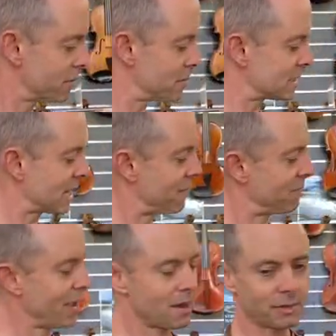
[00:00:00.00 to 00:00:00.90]
from the same
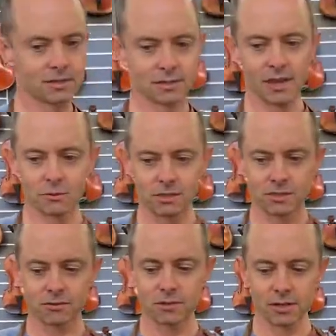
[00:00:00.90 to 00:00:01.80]
family. So that was a
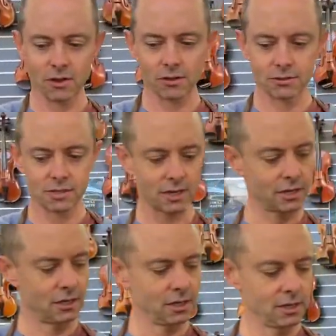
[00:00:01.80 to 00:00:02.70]
Struna concert.
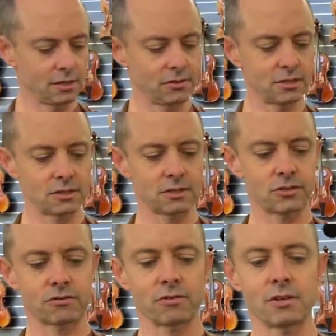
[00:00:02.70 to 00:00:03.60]
This is a
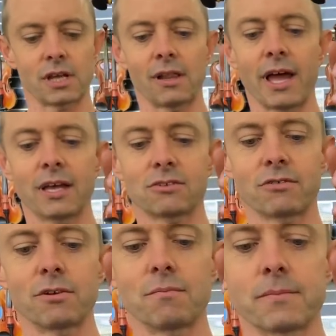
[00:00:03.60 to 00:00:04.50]
Struna
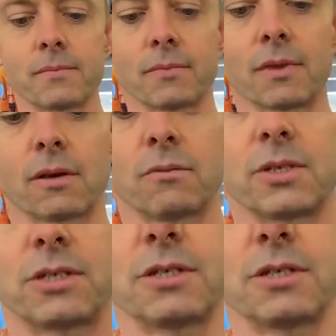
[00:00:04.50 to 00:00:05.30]
classroom, which